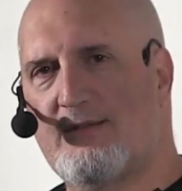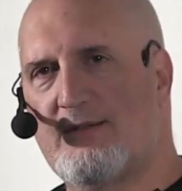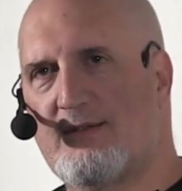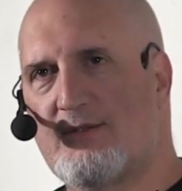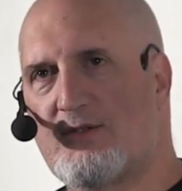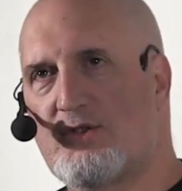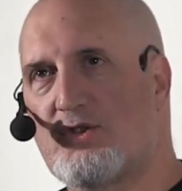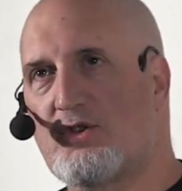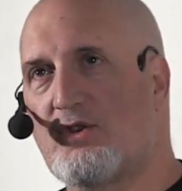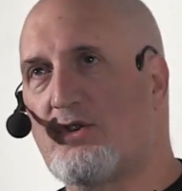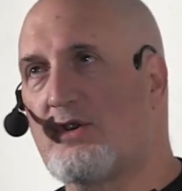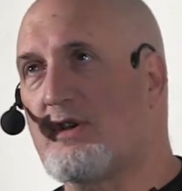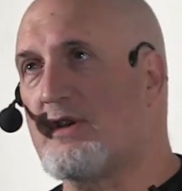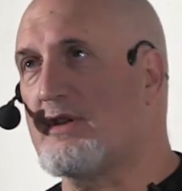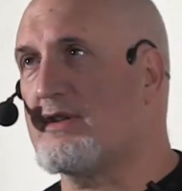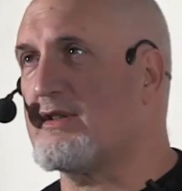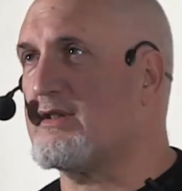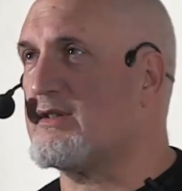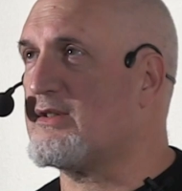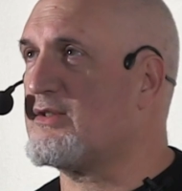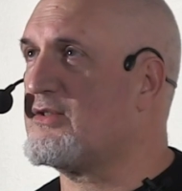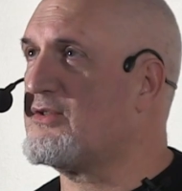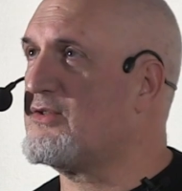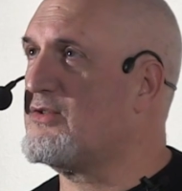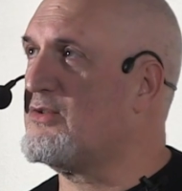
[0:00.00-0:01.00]
Circus
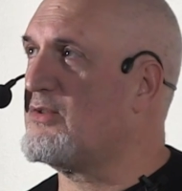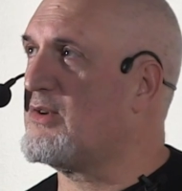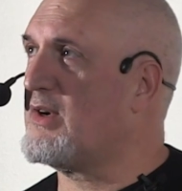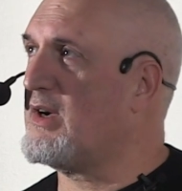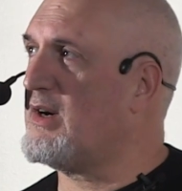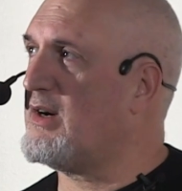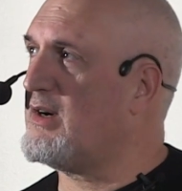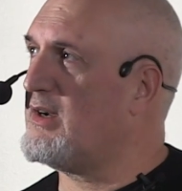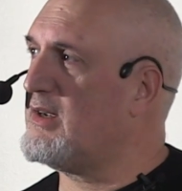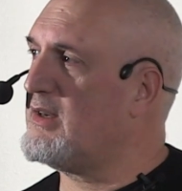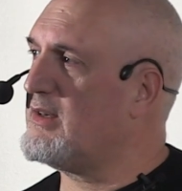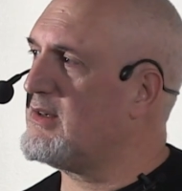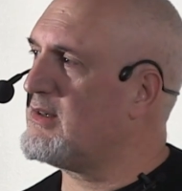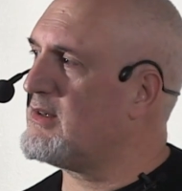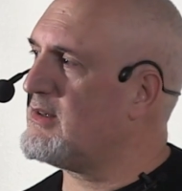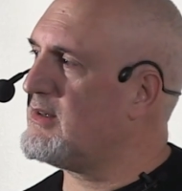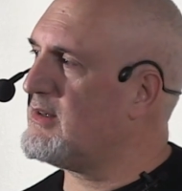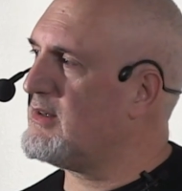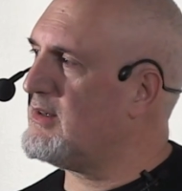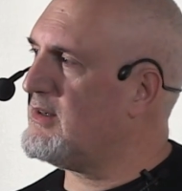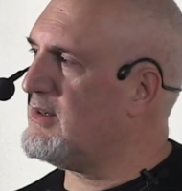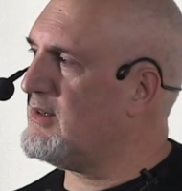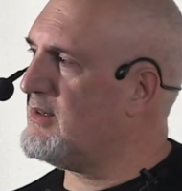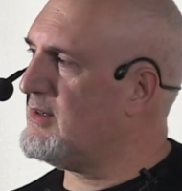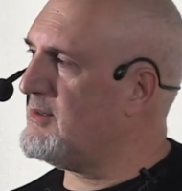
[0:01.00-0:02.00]
is too
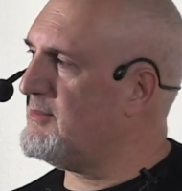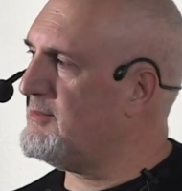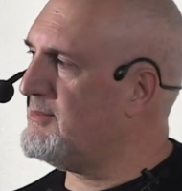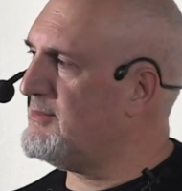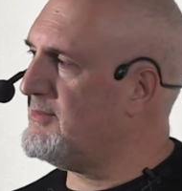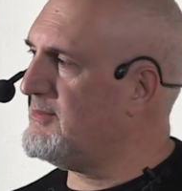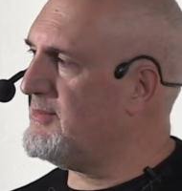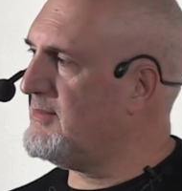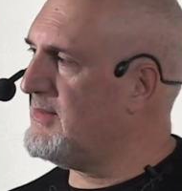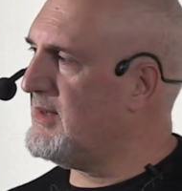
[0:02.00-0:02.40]
kind.